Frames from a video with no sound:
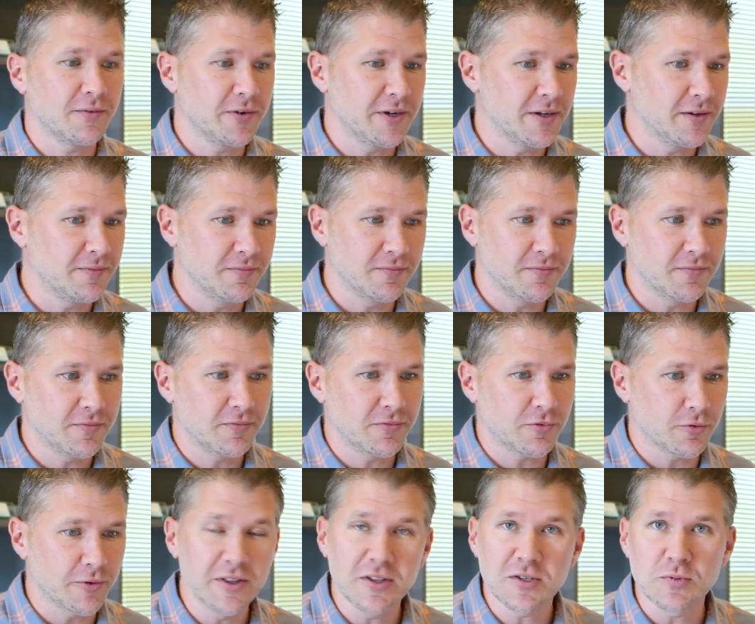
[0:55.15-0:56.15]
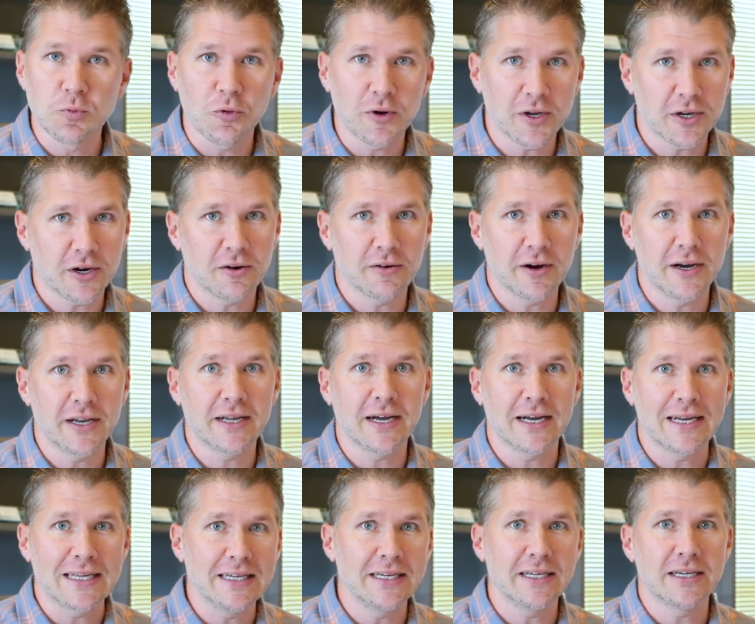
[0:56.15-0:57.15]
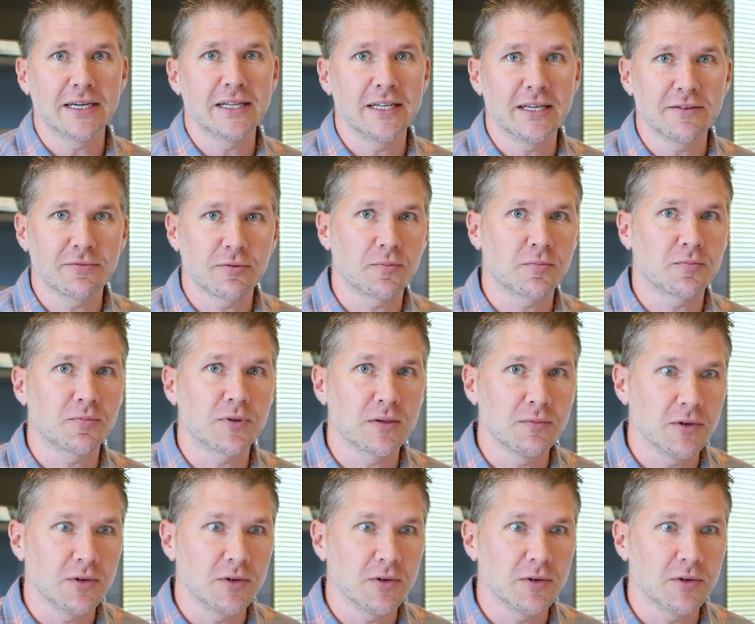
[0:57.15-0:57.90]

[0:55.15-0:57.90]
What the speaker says: We did 3 this morning already, kind of getting into different